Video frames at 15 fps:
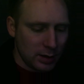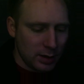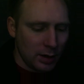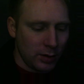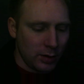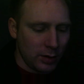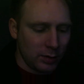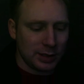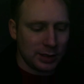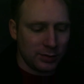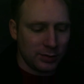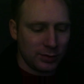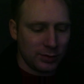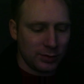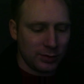Okay,
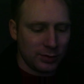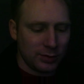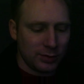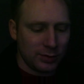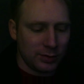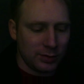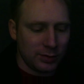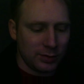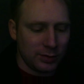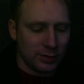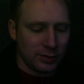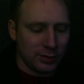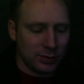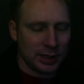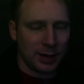don't do that
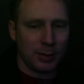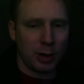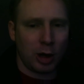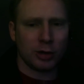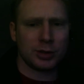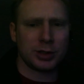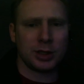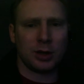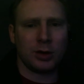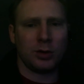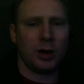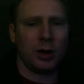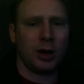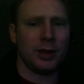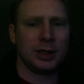because I'm also
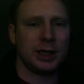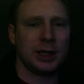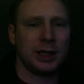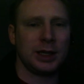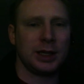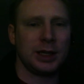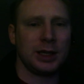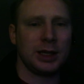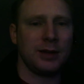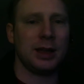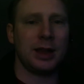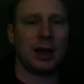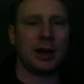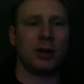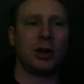on the TV and
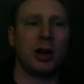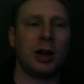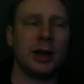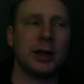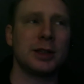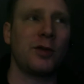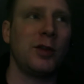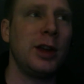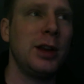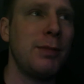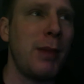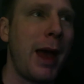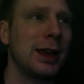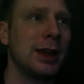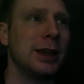that'll cause
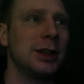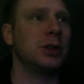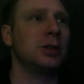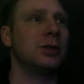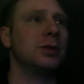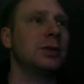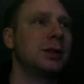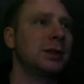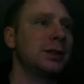feedback issues.